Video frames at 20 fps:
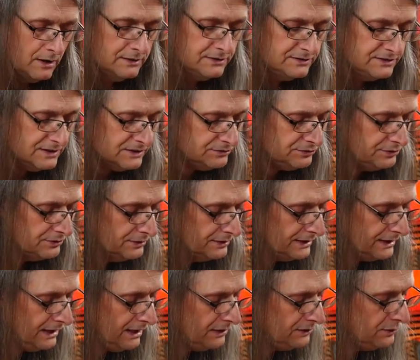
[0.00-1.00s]

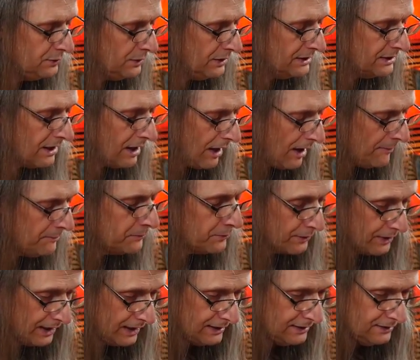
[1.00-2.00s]
Additionally, you can
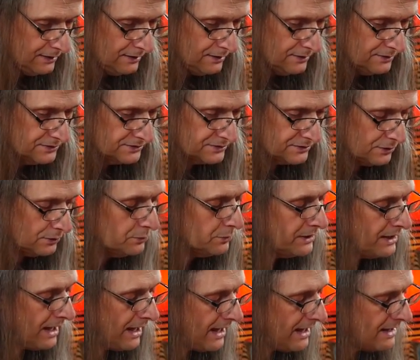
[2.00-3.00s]
upgrade. So
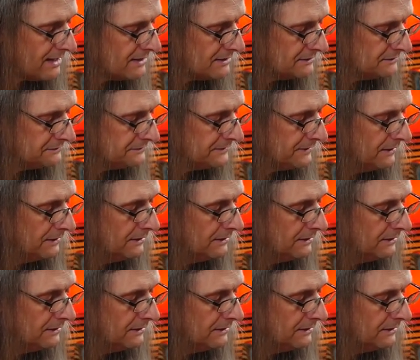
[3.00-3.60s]
we have